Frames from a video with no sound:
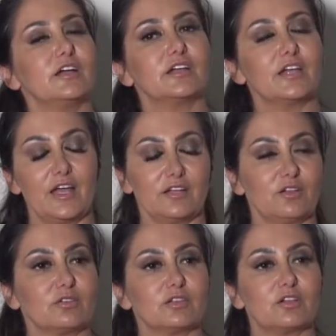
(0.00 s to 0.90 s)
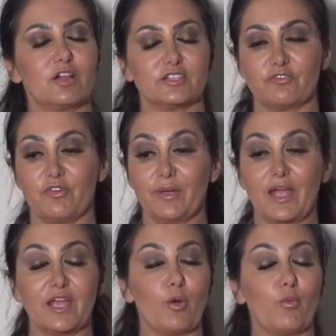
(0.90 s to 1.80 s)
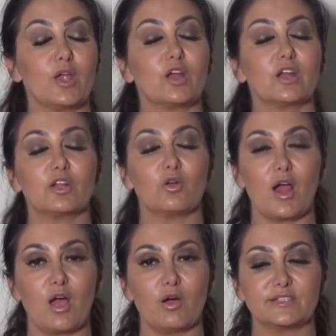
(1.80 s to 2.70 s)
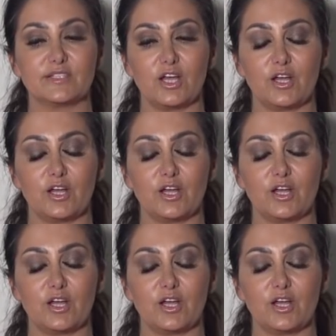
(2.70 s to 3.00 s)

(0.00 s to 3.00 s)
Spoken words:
get claustrophobic. I get weird in crowds.